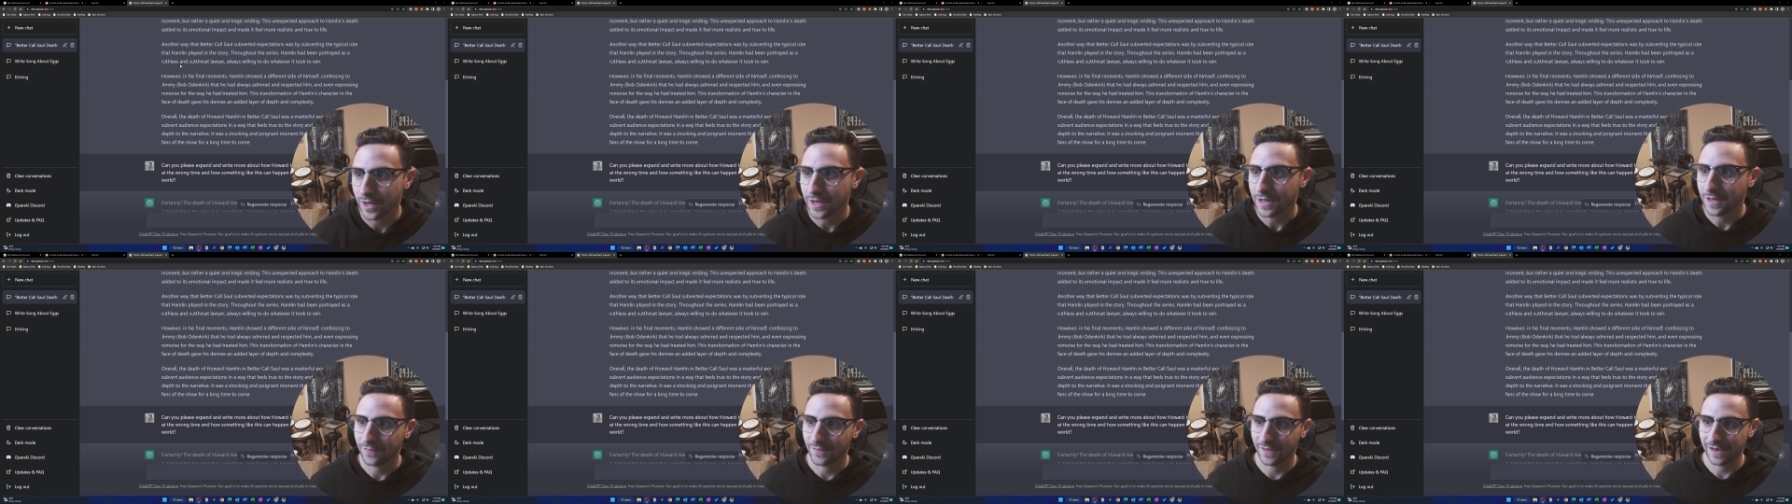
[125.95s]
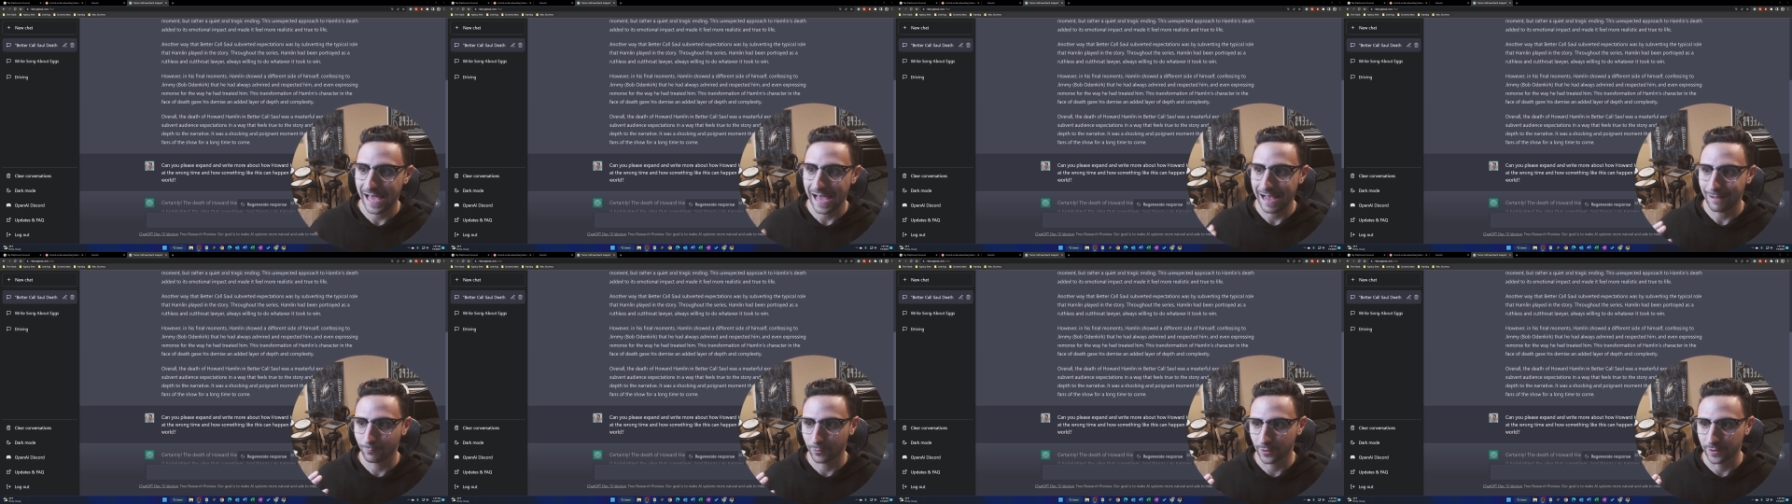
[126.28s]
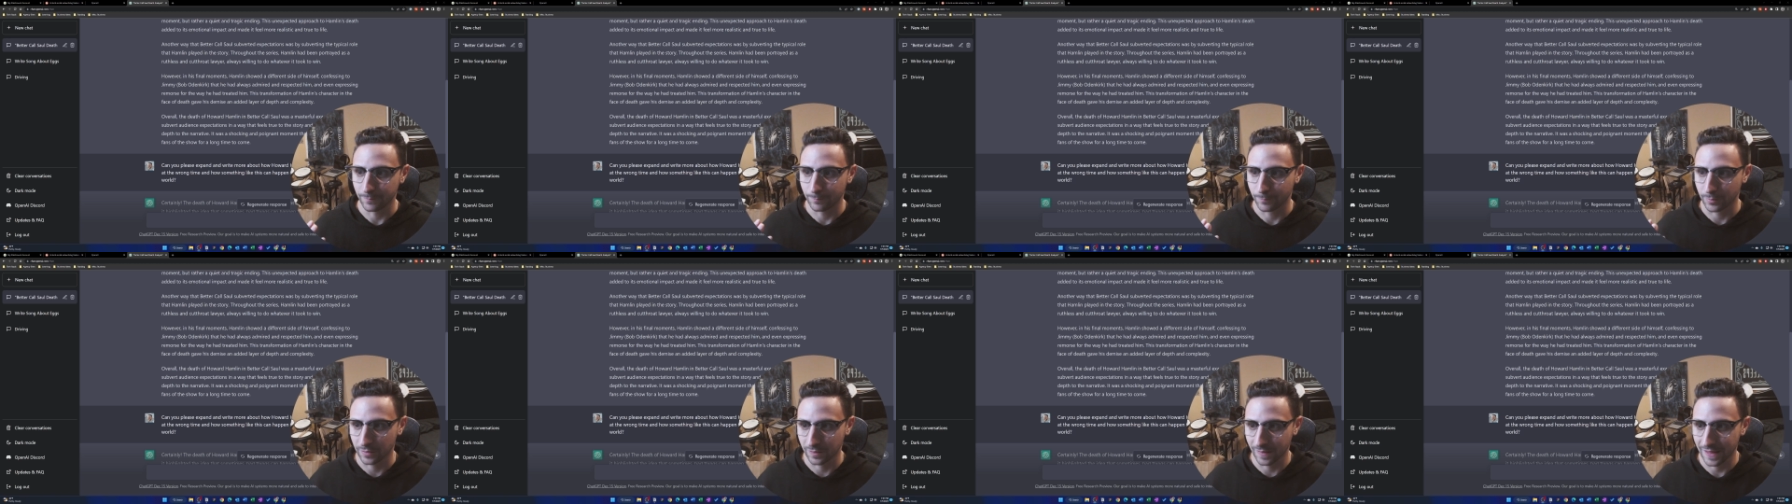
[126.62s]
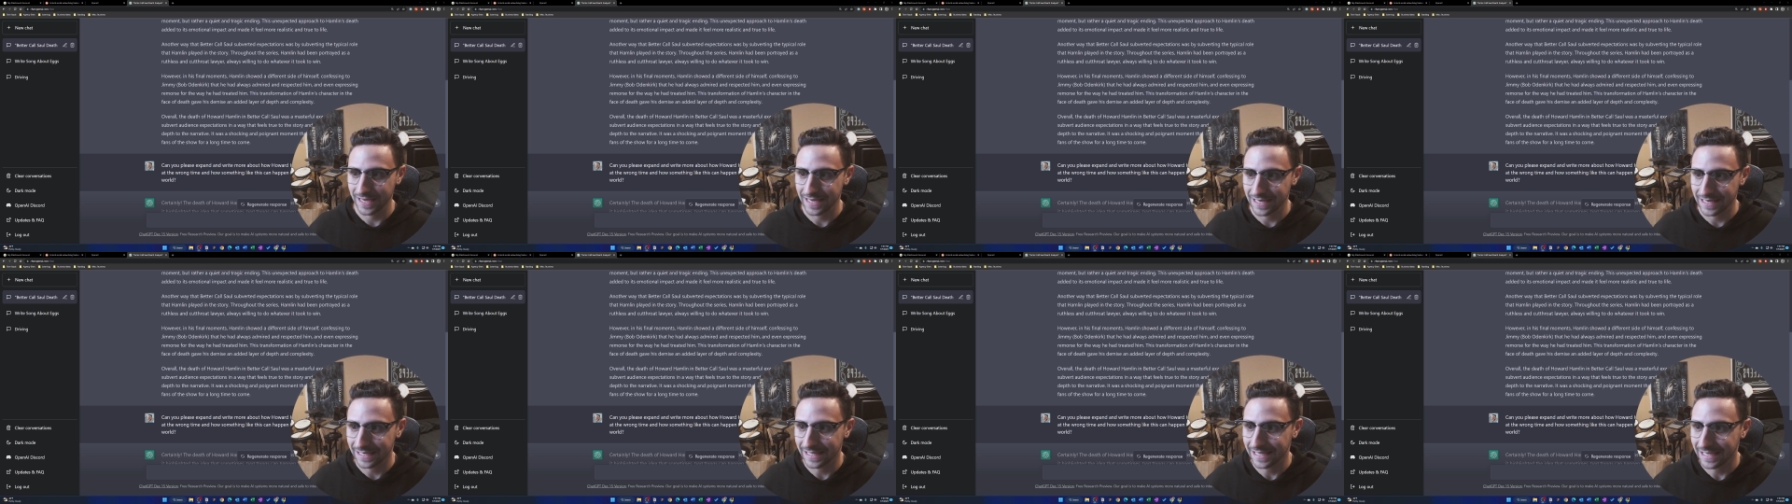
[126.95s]
that Hamlin
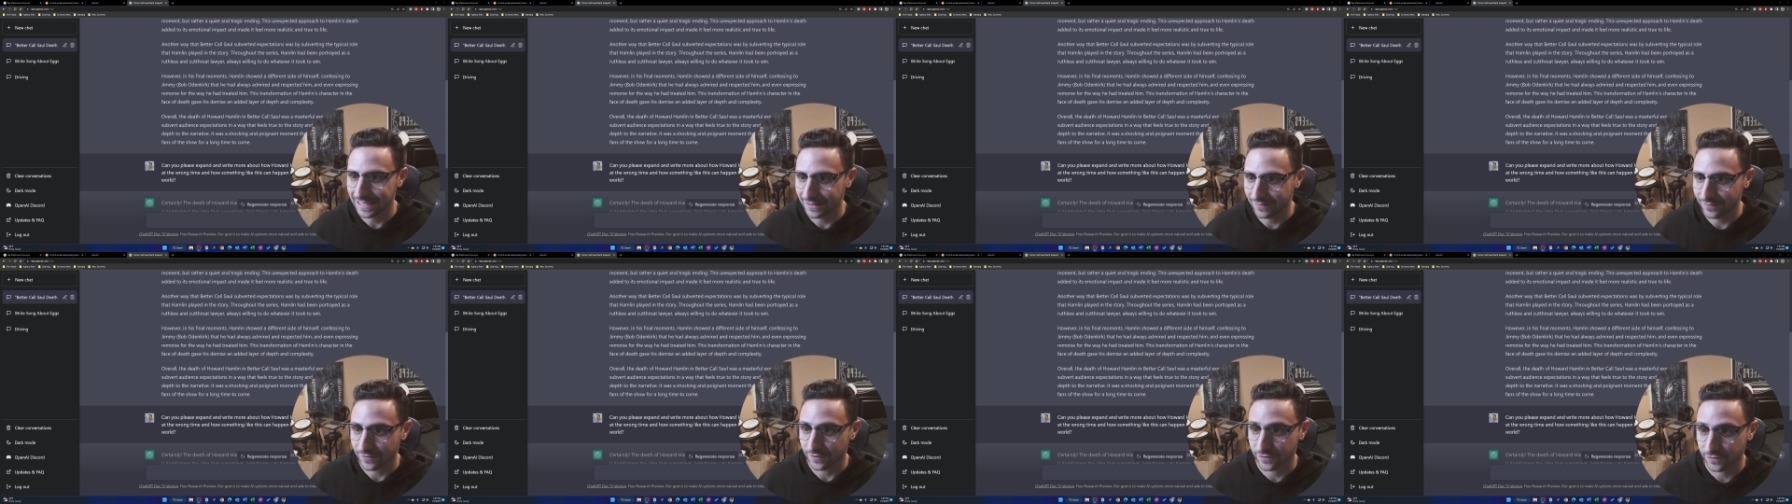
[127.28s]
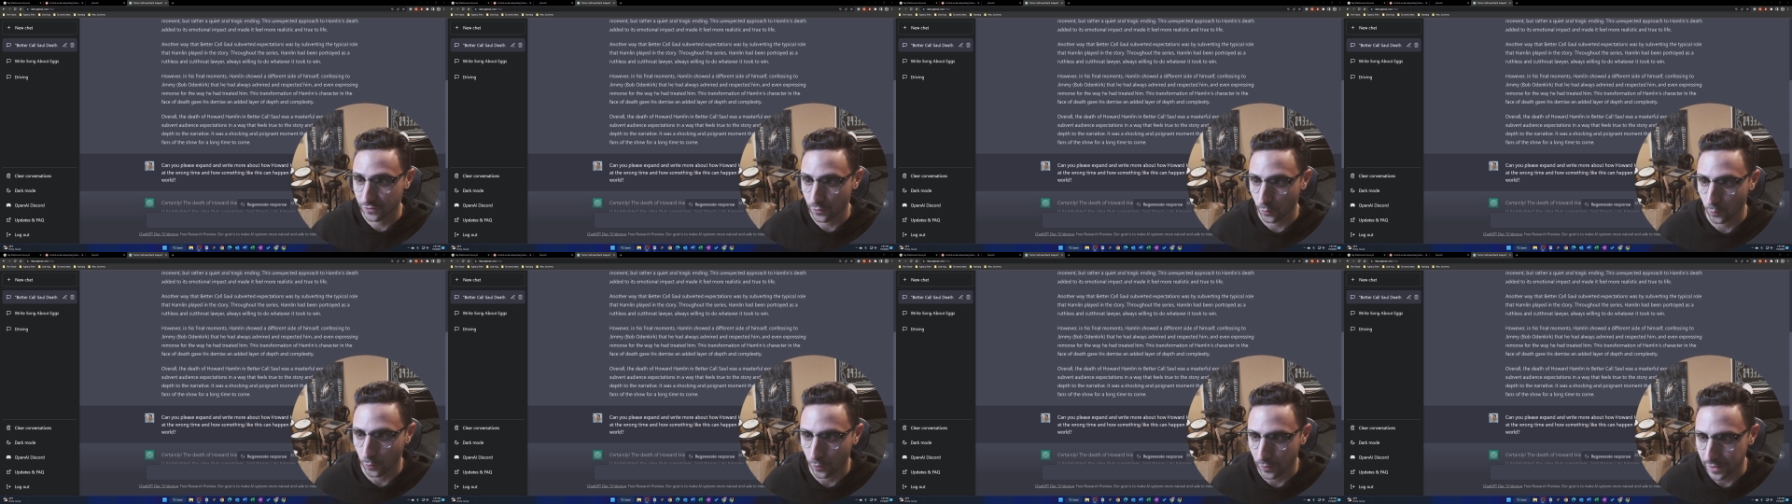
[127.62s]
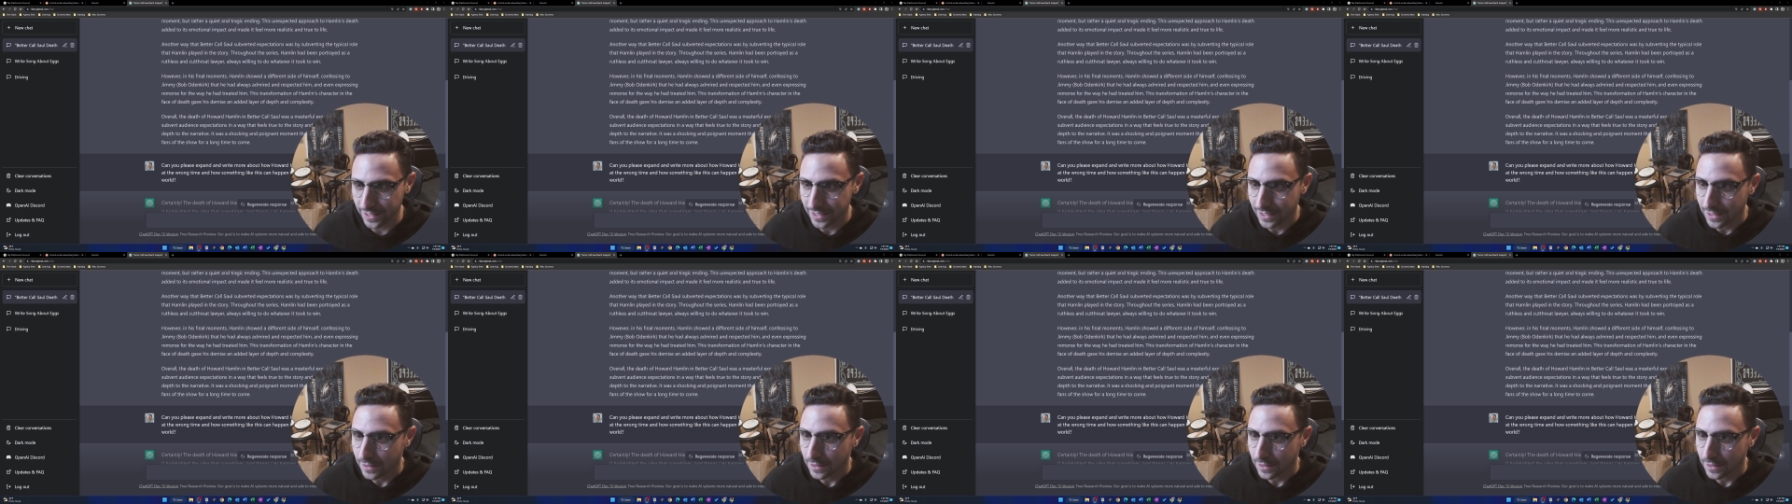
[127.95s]
played in the story.